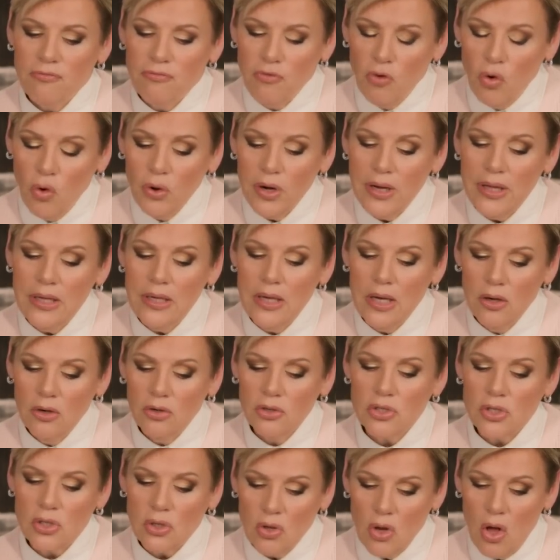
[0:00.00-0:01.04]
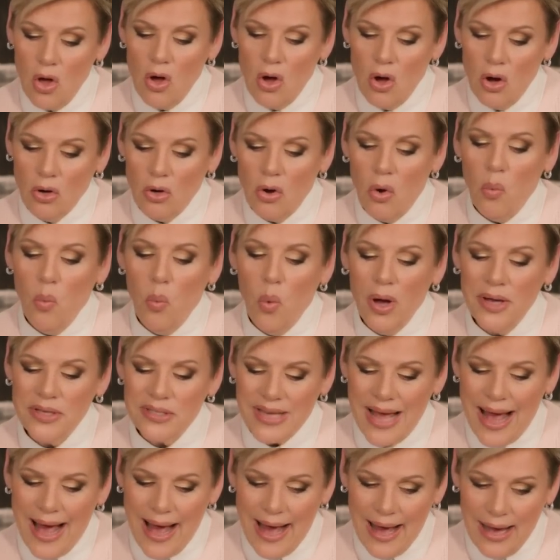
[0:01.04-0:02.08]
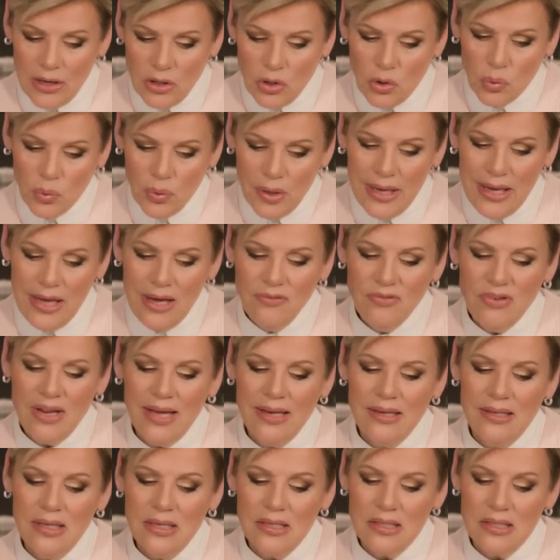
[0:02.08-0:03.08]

40 years long was I grieved and